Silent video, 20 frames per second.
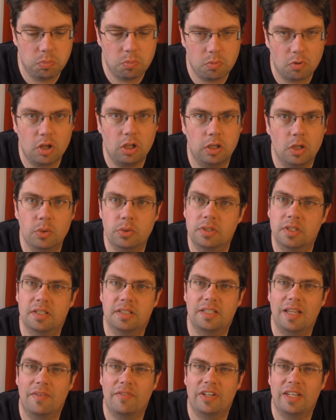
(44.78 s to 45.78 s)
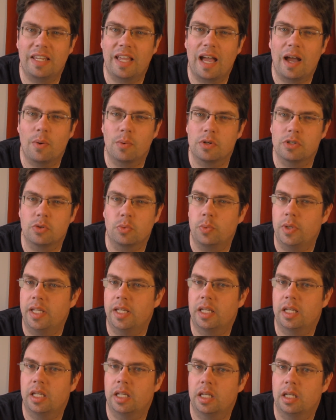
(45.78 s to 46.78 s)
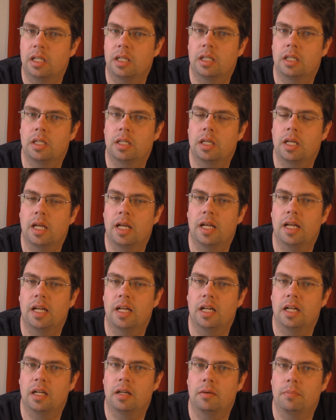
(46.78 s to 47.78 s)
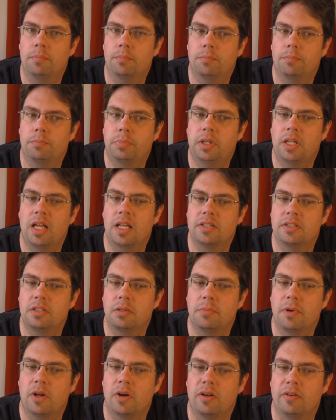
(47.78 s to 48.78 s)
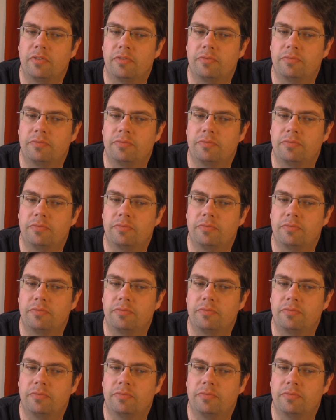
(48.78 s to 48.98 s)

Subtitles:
close to 70 hours a week, plus about a